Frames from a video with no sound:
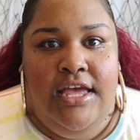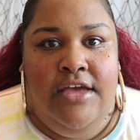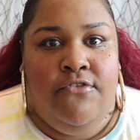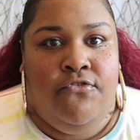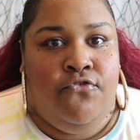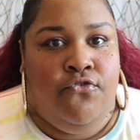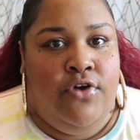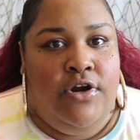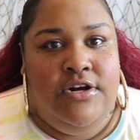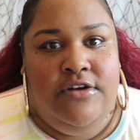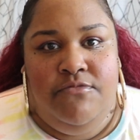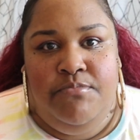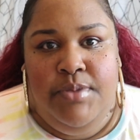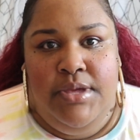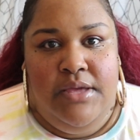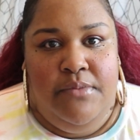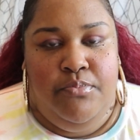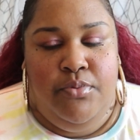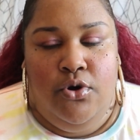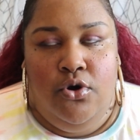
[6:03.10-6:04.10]
in front of
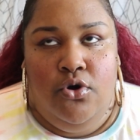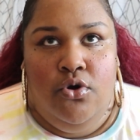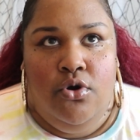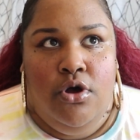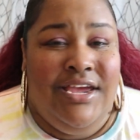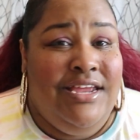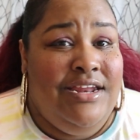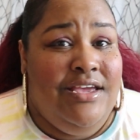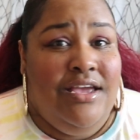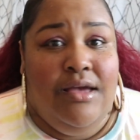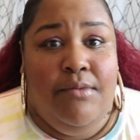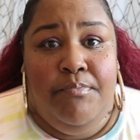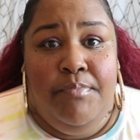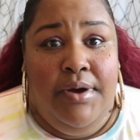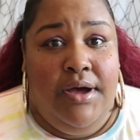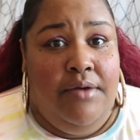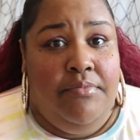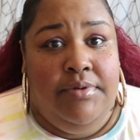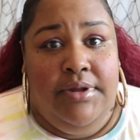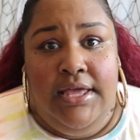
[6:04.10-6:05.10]
people, eating in
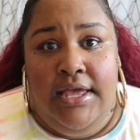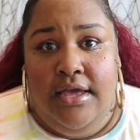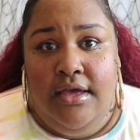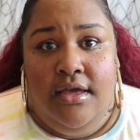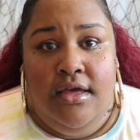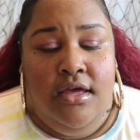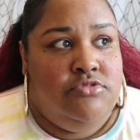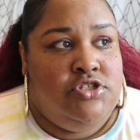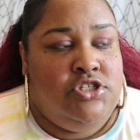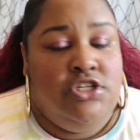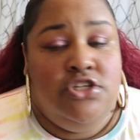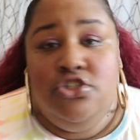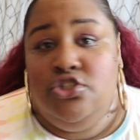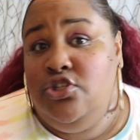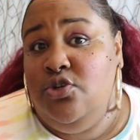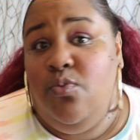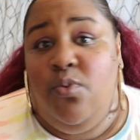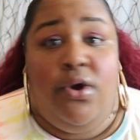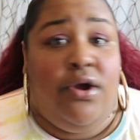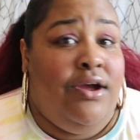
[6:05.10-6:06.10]
public since
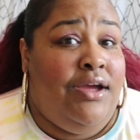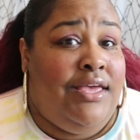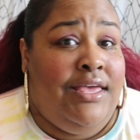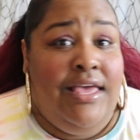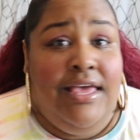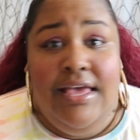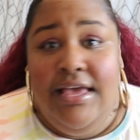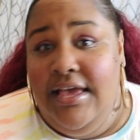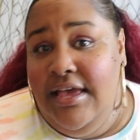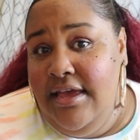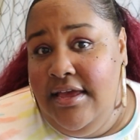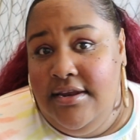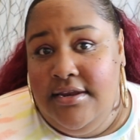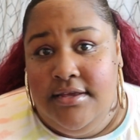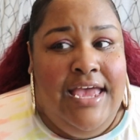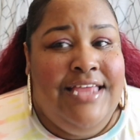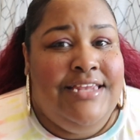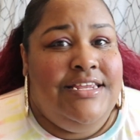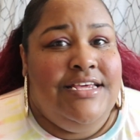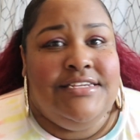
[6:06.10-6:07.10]
you were a kid,
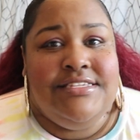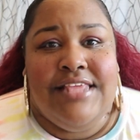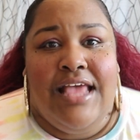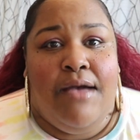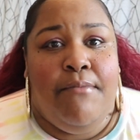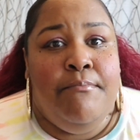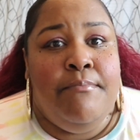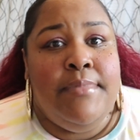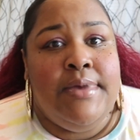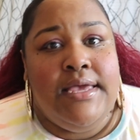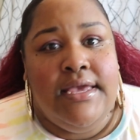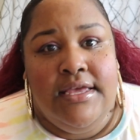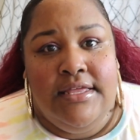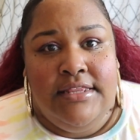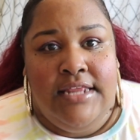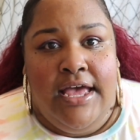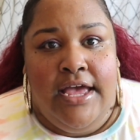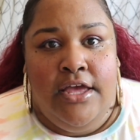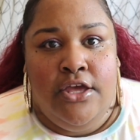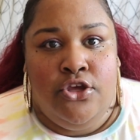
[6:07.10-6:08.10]
it does not mean
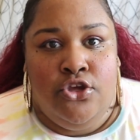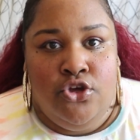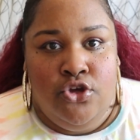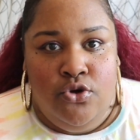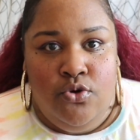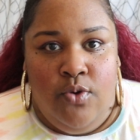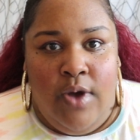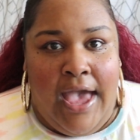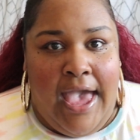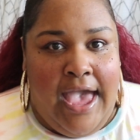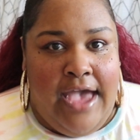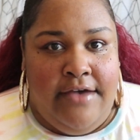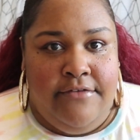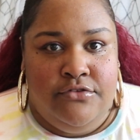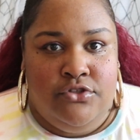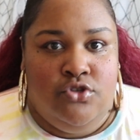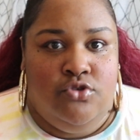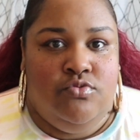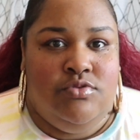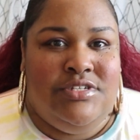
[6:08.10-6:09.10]
that you have
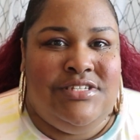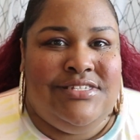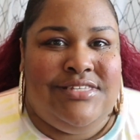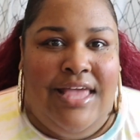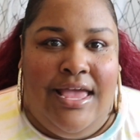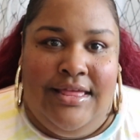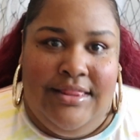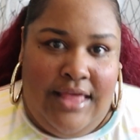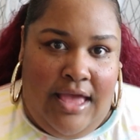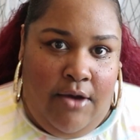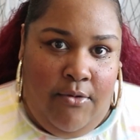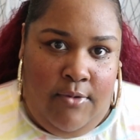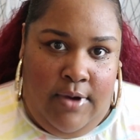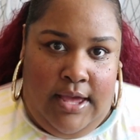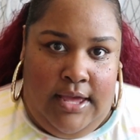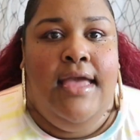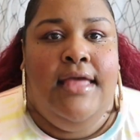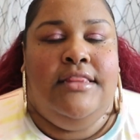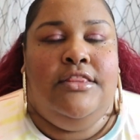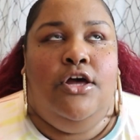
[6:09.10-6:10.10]
to stay that
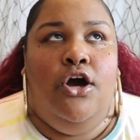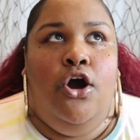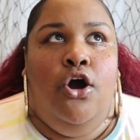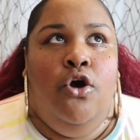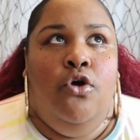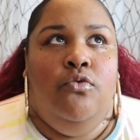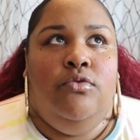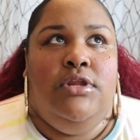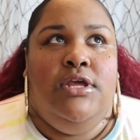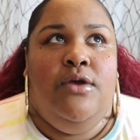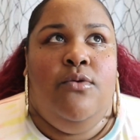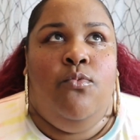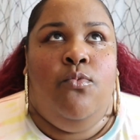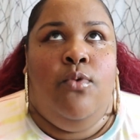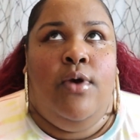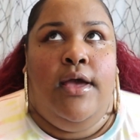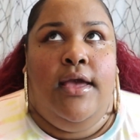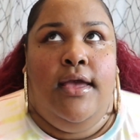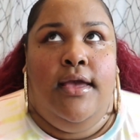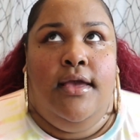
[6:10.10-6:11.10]
way. And the only
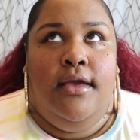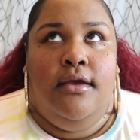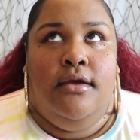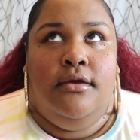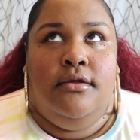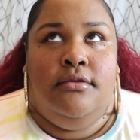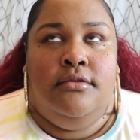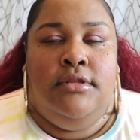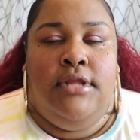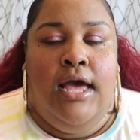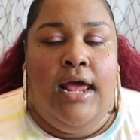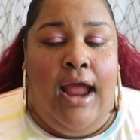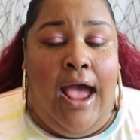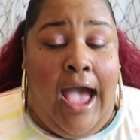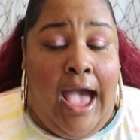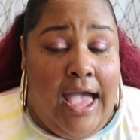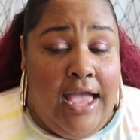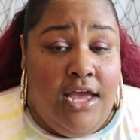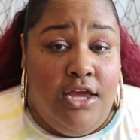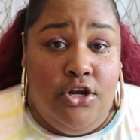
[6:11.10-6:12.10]
way that
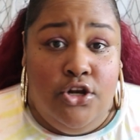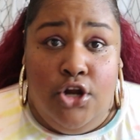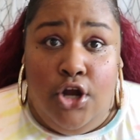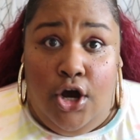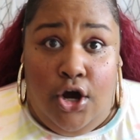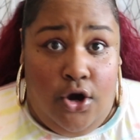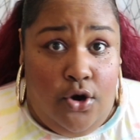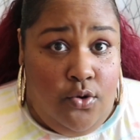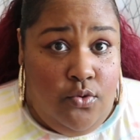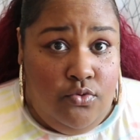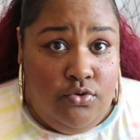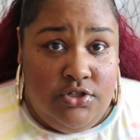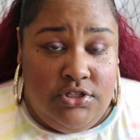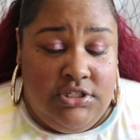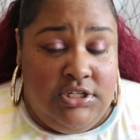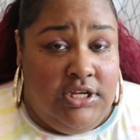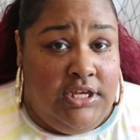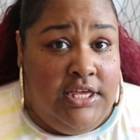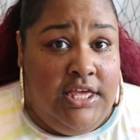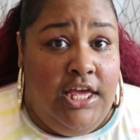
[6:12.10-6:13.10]
I know
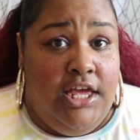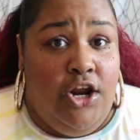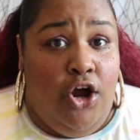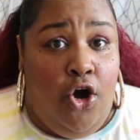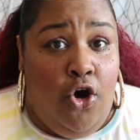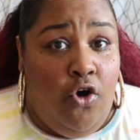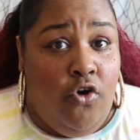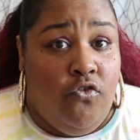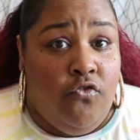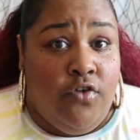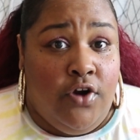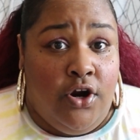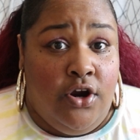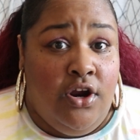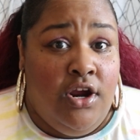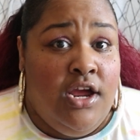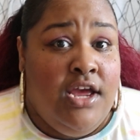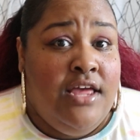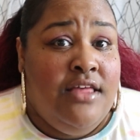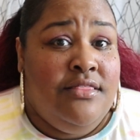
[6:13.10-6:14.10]
to get
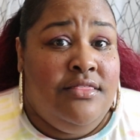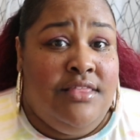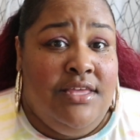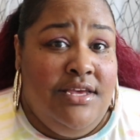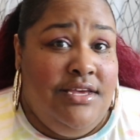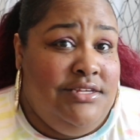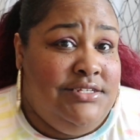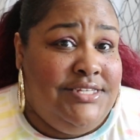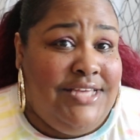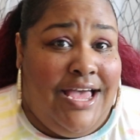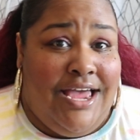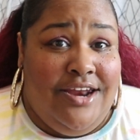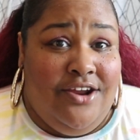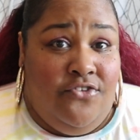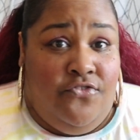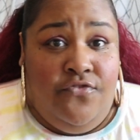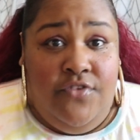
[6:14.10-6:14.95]
over these kind of